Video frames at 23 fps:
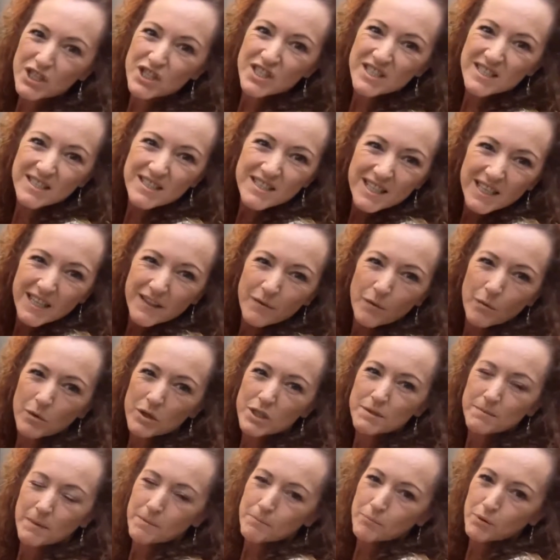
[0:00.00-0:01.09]
I don't even wash
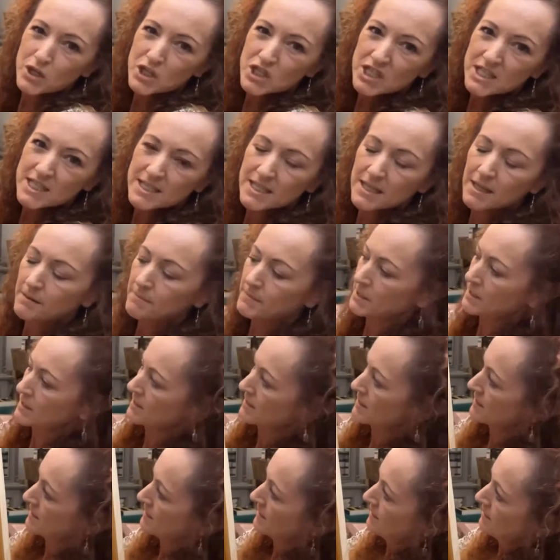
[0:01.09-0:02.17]
my brushes out
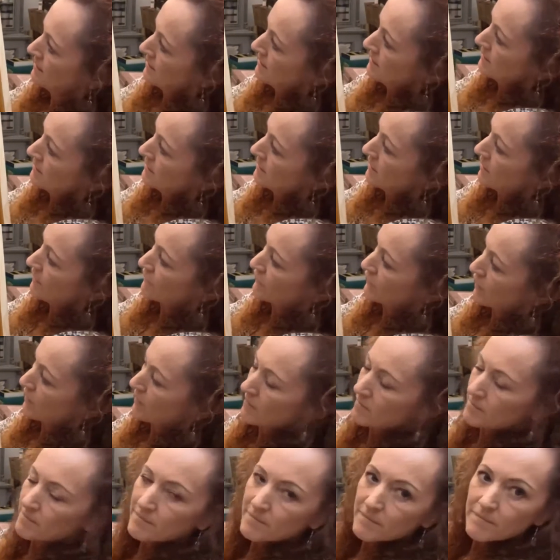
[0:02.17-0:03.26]
because I've got
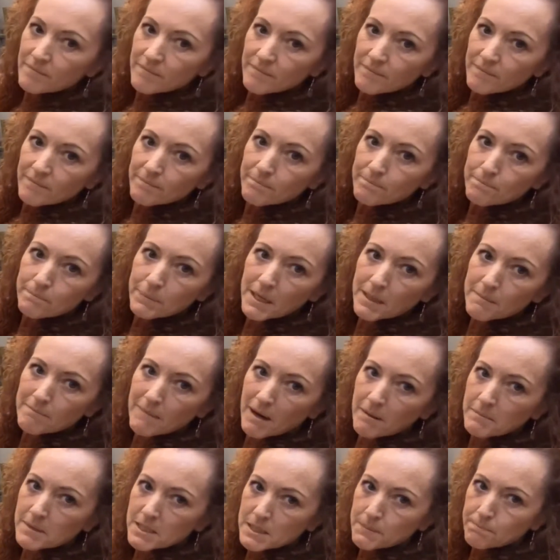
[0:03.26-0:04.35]
Big
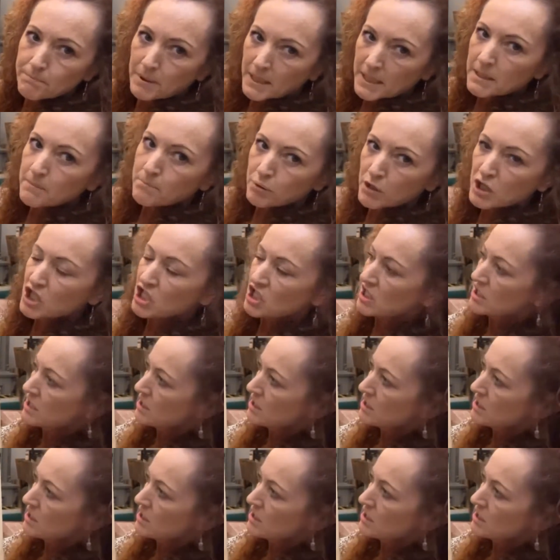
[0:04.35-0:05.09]
Mumas Butta brushes.